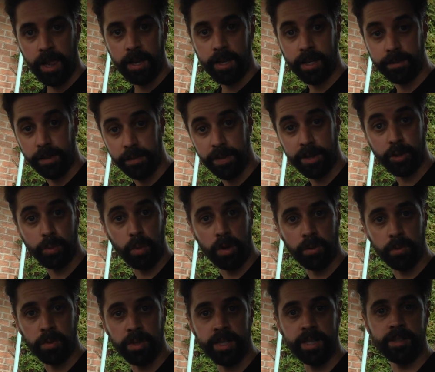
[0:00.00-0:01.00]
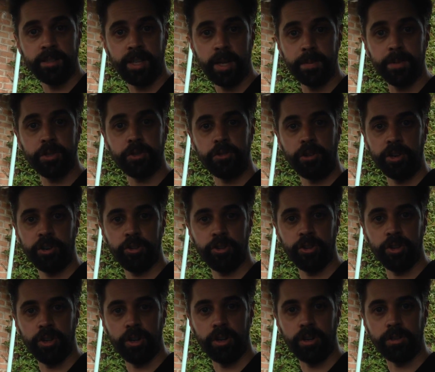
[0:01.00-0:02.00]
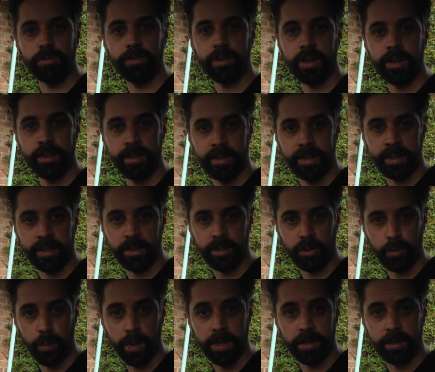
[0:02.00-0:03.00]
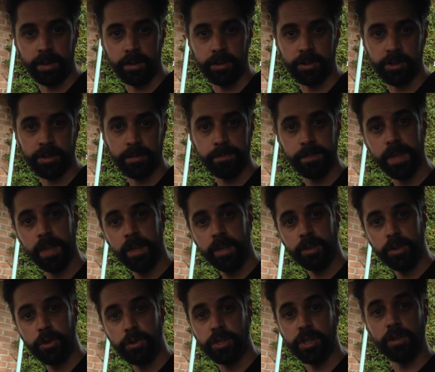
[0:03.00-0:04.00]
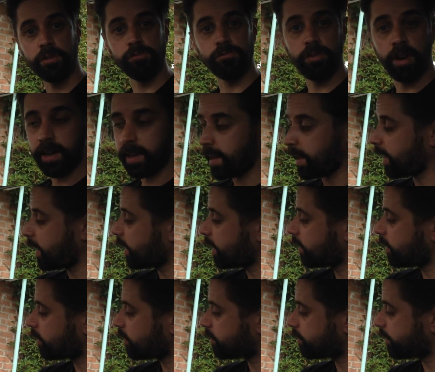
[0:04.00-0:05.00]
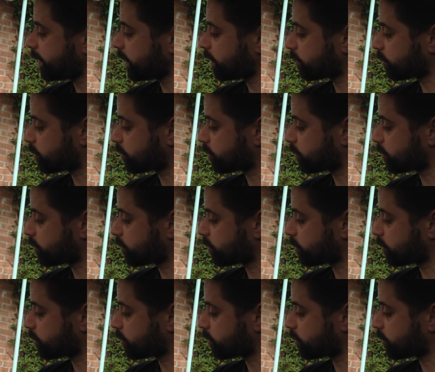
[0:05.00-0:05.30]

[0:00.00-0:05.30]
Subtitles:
Now for this one we'll need a demonstration of cleaning the windows. Using the right hand finger